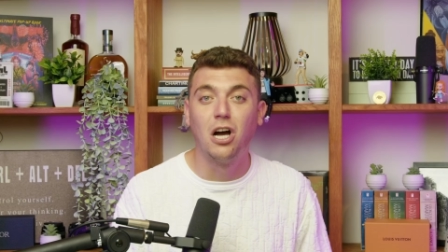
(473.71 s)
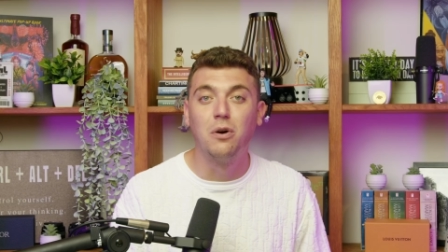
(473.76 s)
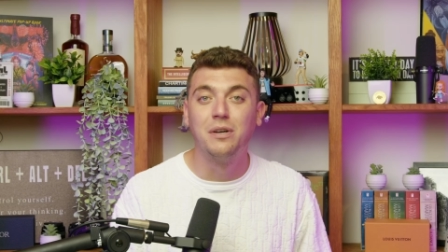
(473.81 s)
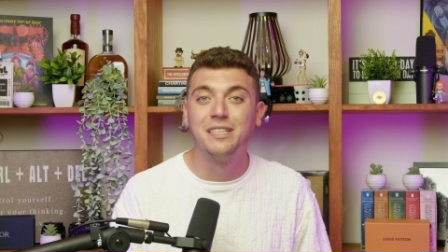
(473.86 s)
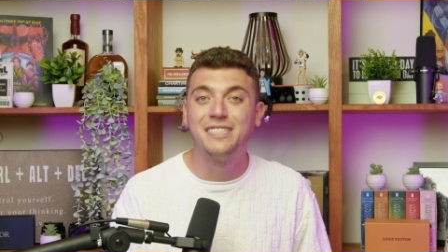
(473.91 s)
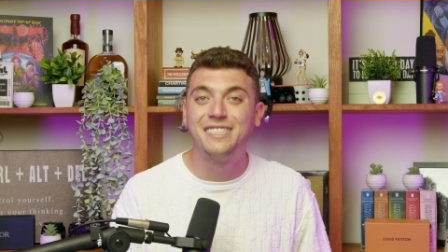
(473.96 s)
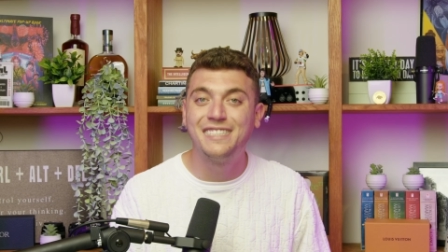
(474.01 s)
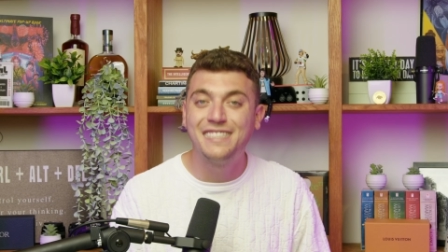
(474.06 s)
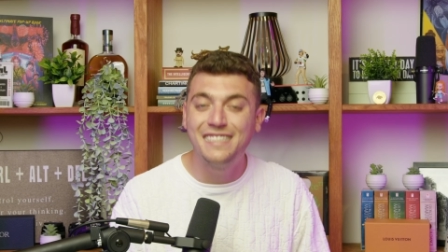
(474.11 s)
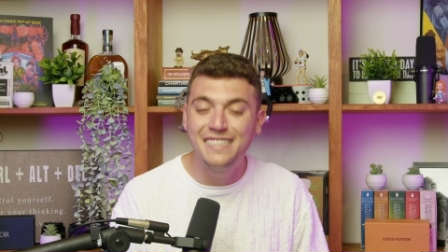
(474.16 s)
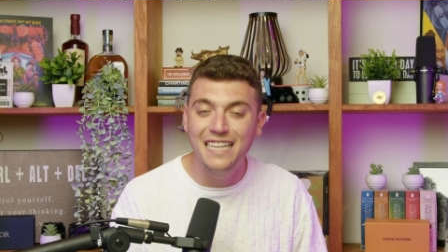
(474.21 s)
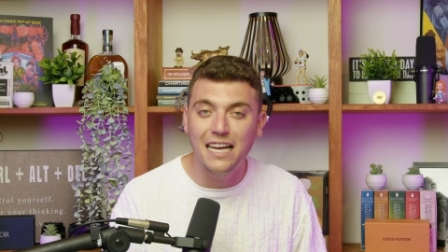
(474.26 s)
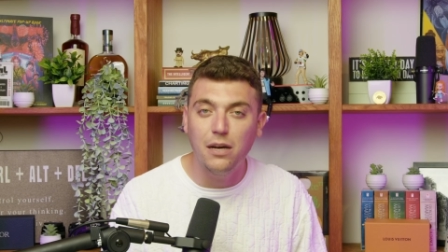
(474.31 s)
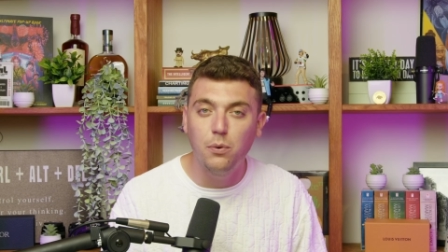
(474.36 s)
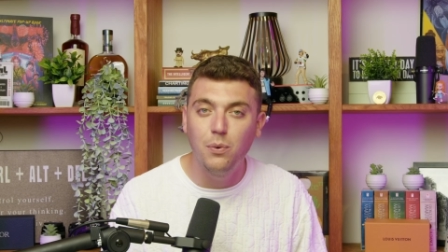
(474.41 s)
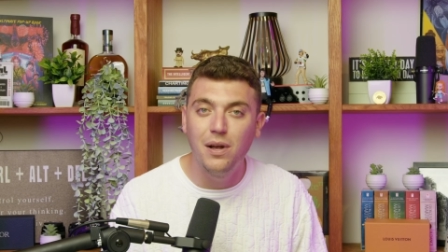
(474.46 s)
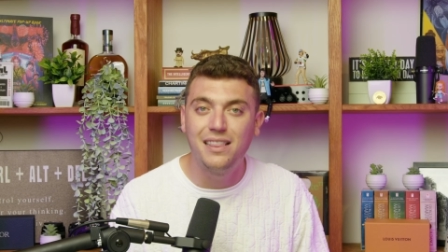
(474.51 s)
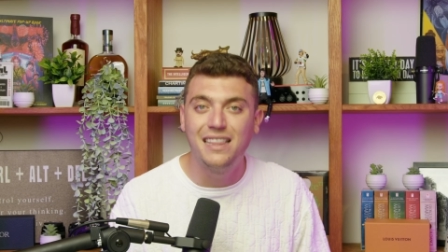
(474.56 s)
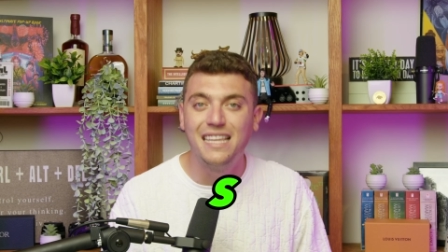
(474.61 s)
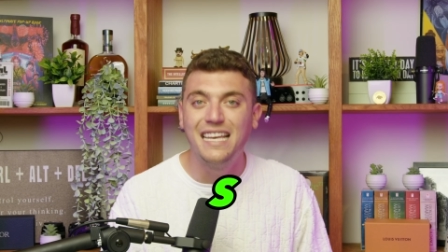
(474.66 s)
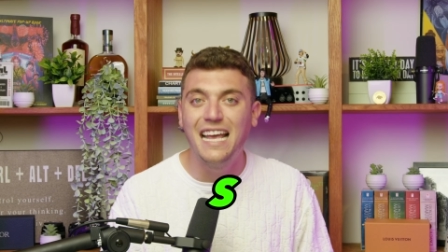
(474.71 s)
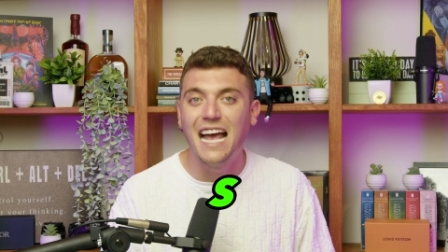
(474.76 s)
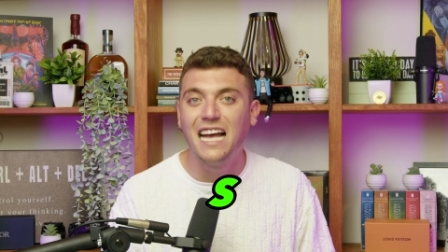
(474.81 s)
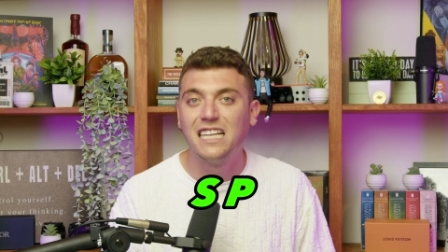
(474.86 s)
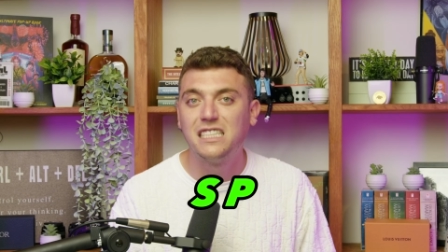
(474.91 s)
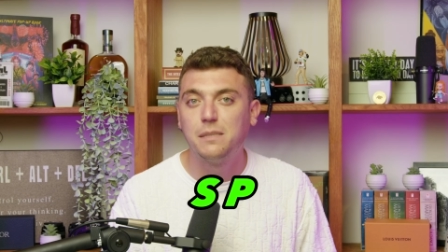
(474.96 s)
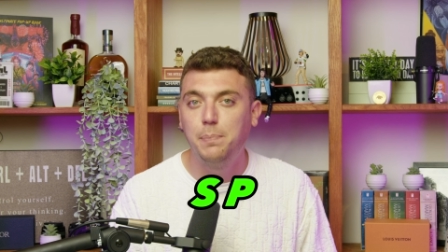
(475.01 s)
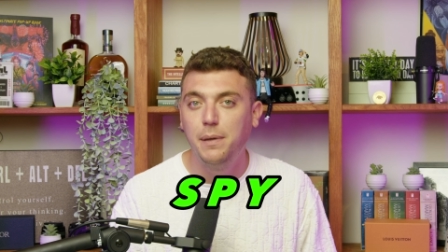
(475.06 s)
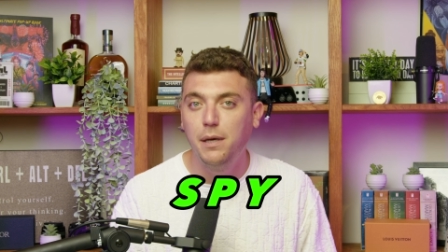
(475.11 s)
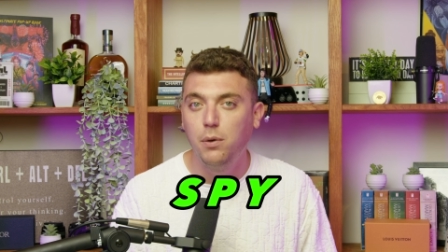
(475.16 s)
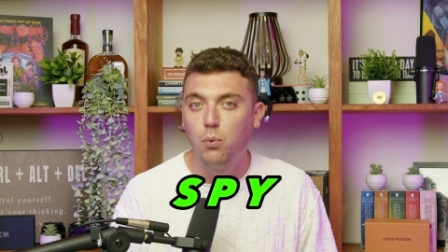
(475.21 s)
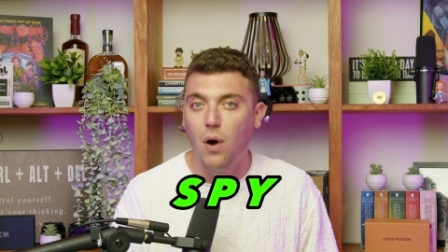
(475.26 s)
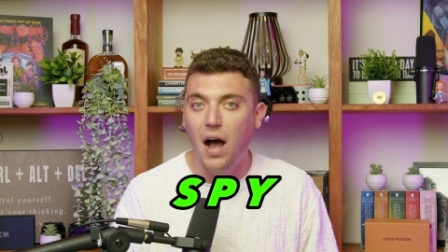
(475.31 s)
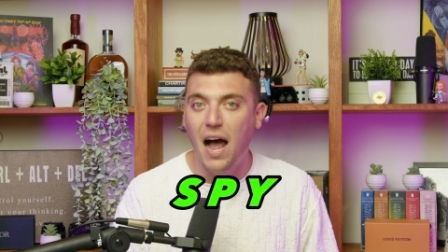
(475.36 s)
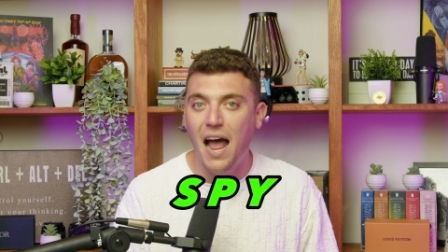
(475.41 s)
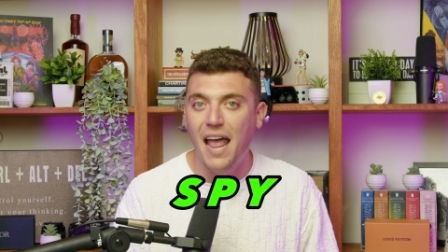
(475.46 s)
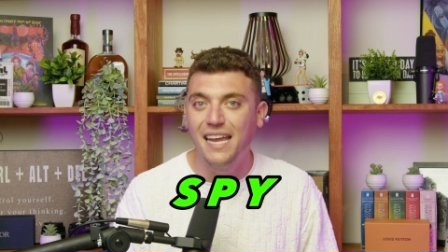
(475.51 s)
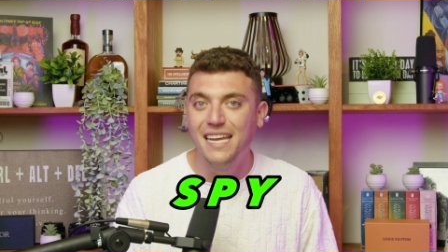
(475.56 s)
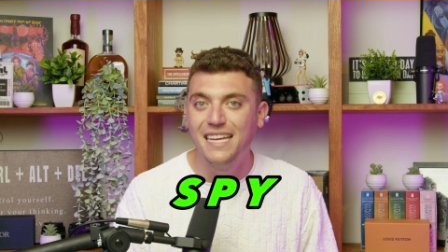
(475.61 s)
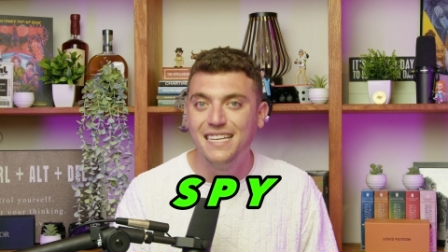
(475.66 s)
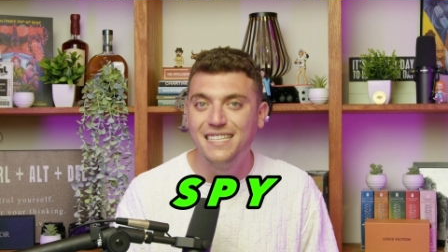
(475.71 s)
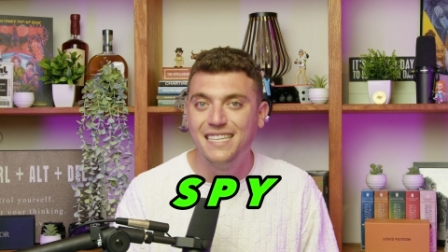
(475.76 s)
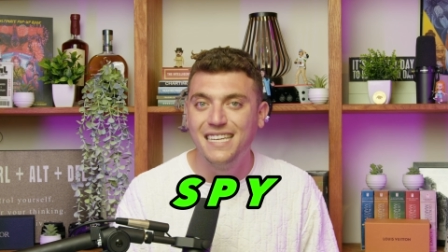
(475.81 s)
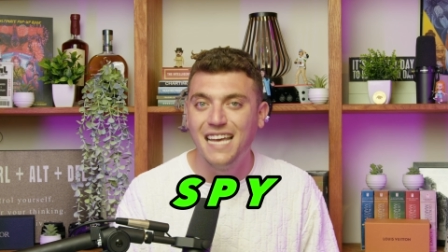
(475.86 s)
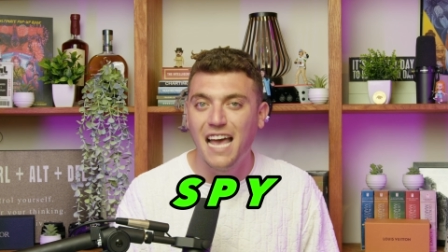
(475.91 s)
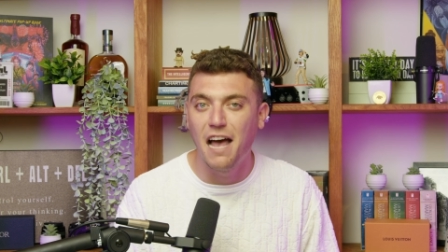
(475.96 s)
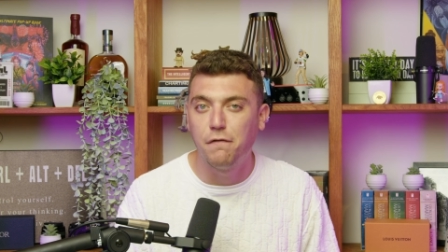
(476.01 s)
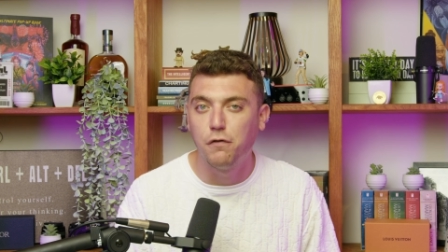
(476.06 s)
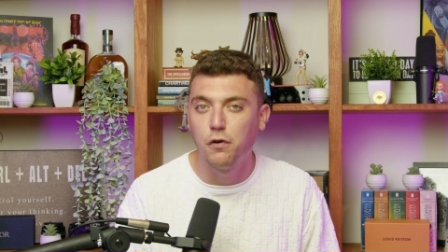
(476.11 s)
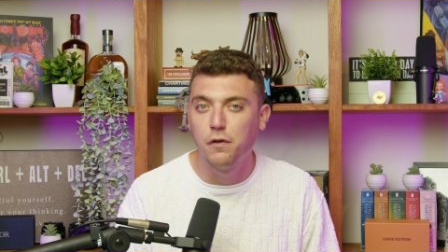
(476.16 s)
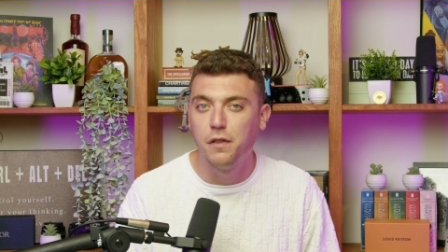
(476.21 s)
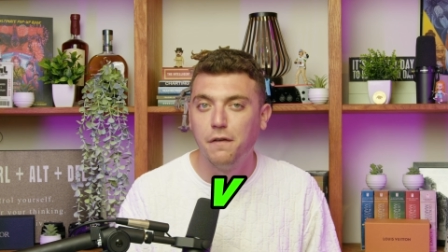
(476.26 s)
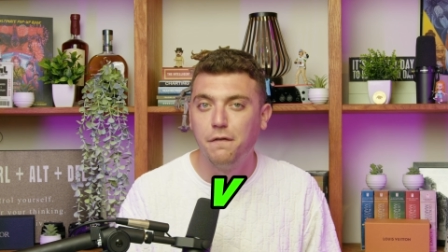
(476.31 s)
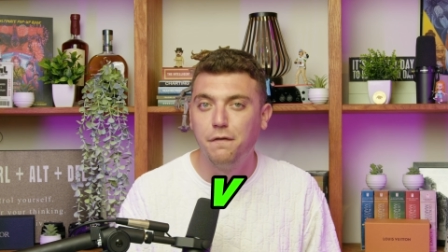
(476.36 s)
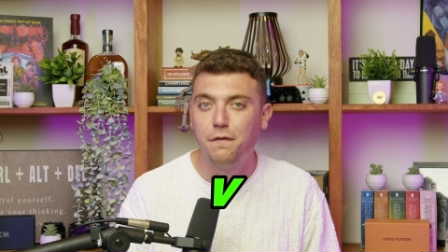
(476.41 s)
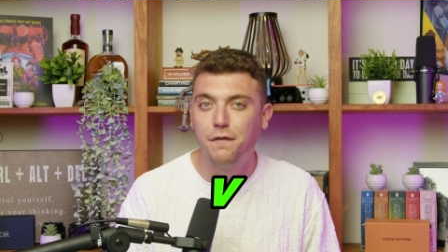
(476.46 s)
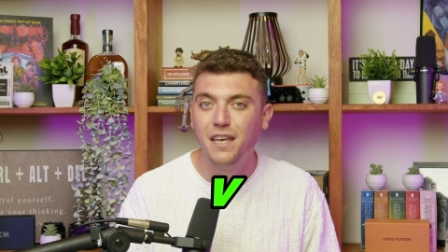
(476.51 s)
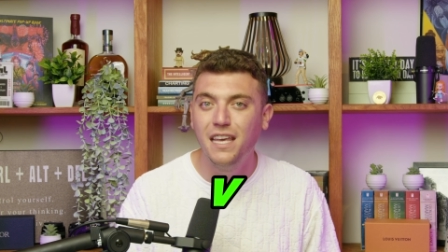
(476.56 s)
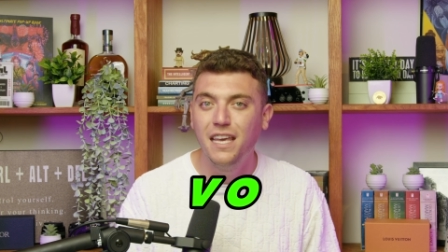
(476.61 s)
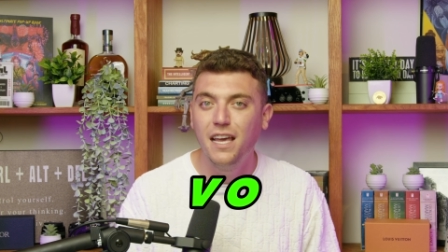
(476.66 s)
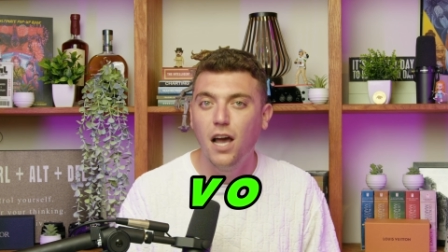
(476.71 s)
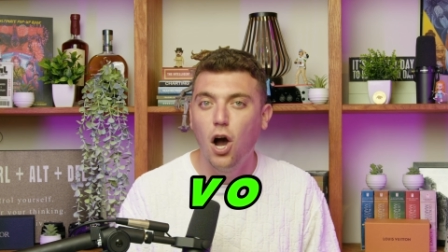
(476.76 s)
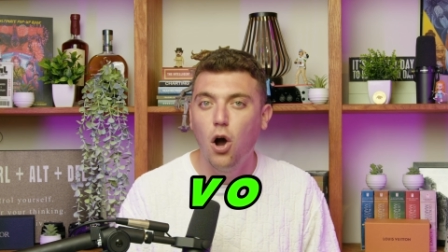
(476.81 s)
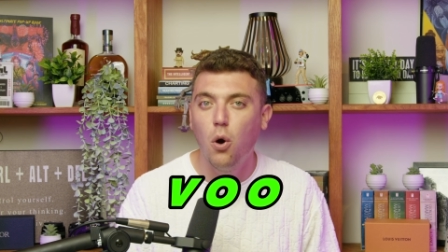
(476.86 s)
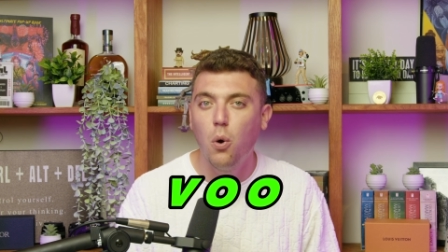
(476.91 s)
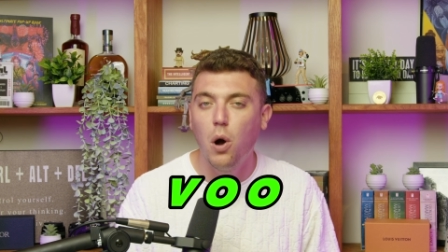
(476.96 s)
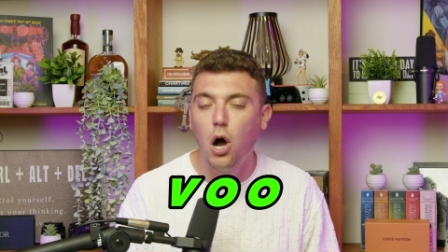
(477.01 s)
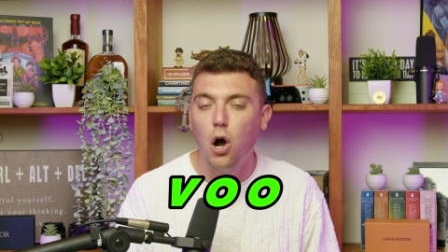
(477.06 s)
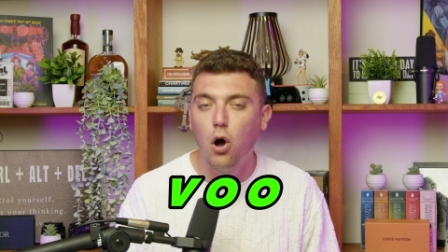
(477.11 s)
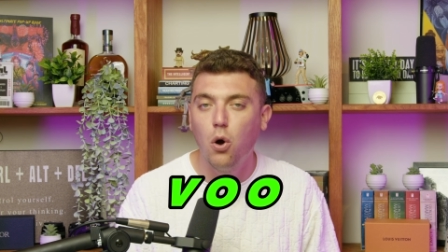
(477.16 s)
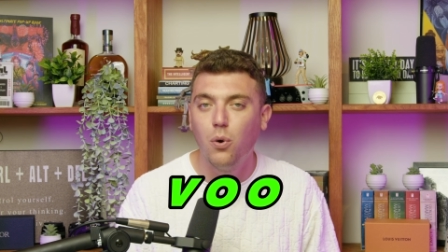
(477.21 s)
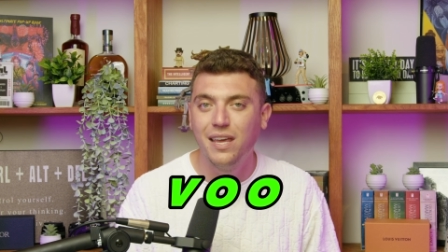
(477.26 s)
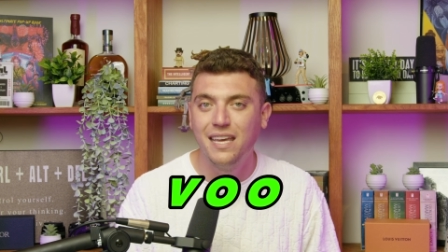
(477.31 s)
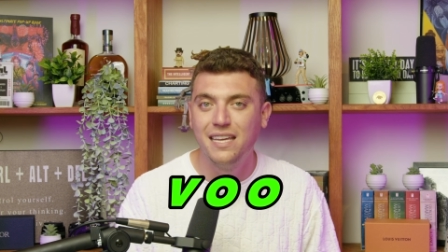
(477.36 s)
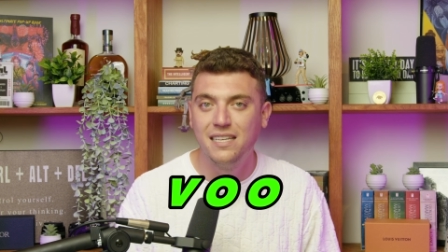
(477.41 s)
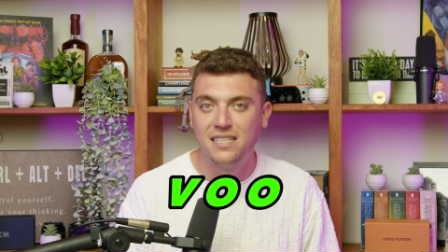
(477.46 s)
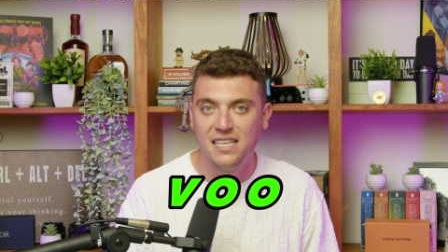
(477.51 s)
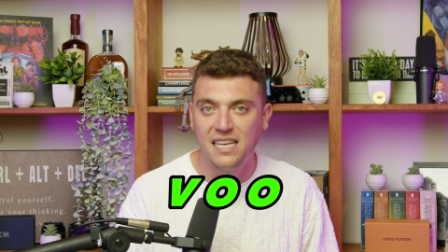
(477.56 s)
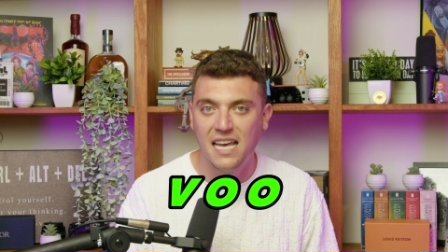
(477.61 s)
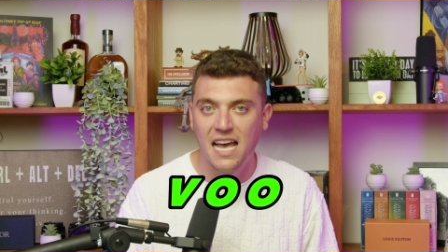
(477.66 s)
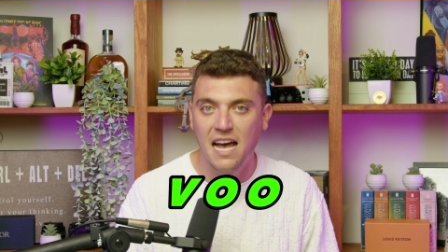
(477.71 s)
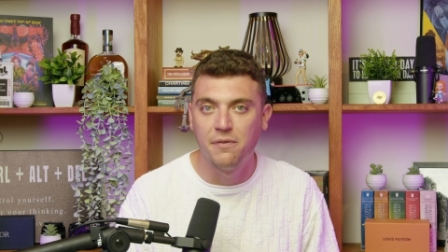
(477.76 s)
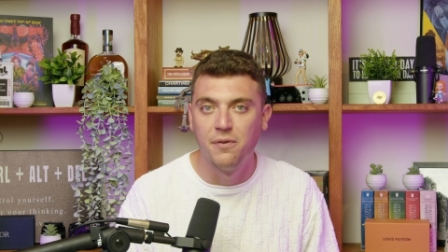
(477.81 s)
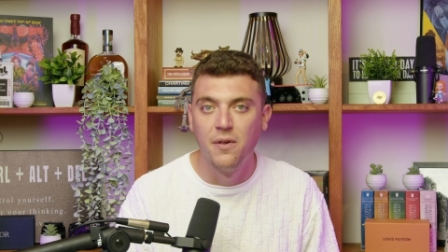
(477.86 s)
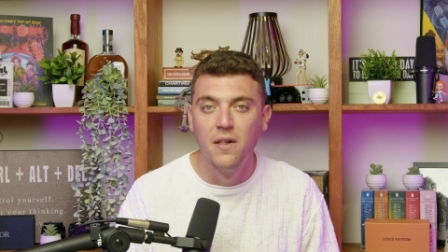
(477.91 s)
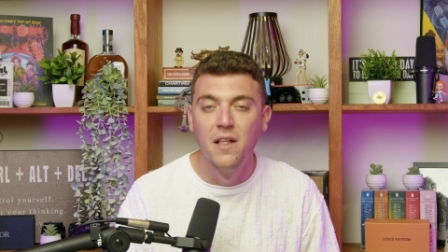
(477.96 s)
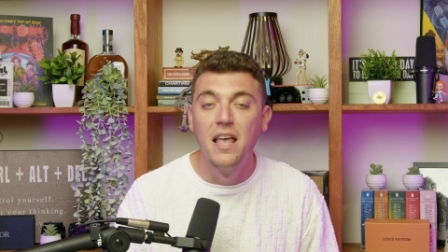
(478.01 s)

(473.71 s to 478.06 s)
is stick with the SPY ETF or the VOO ETF.